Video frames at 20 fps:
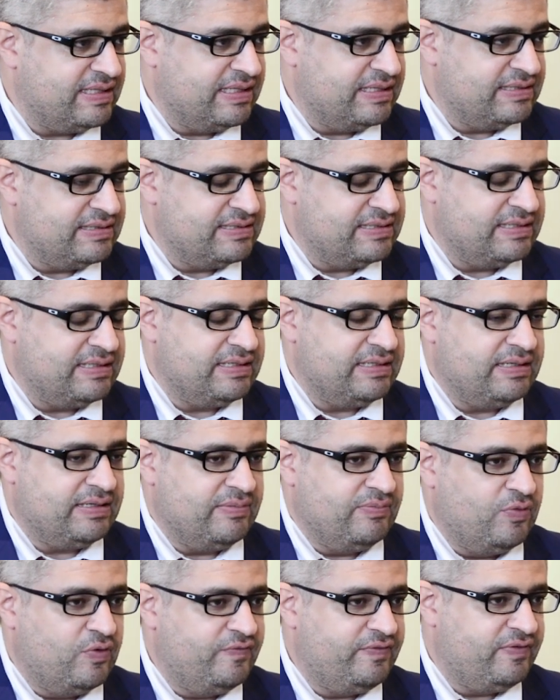and
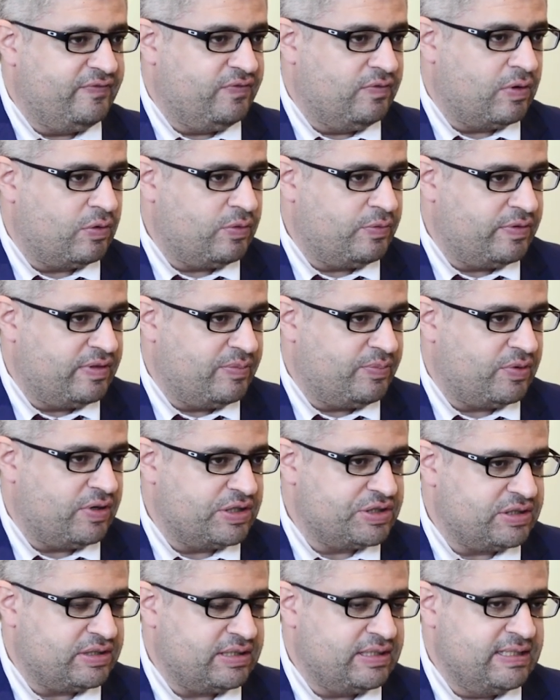uh, moving forward with the
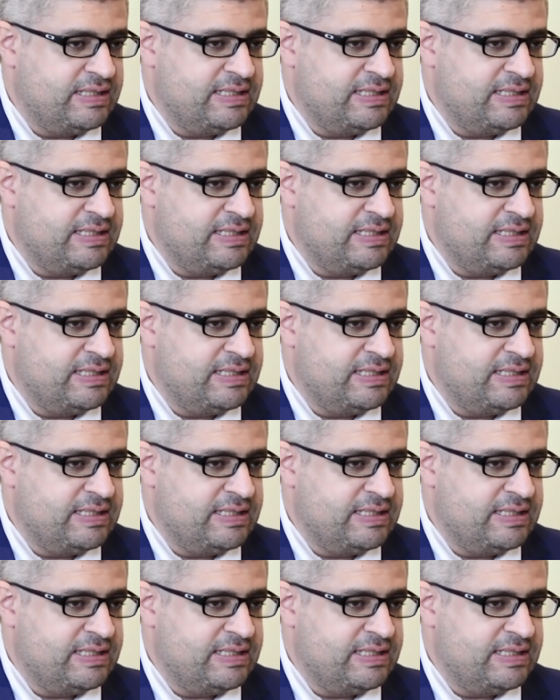project.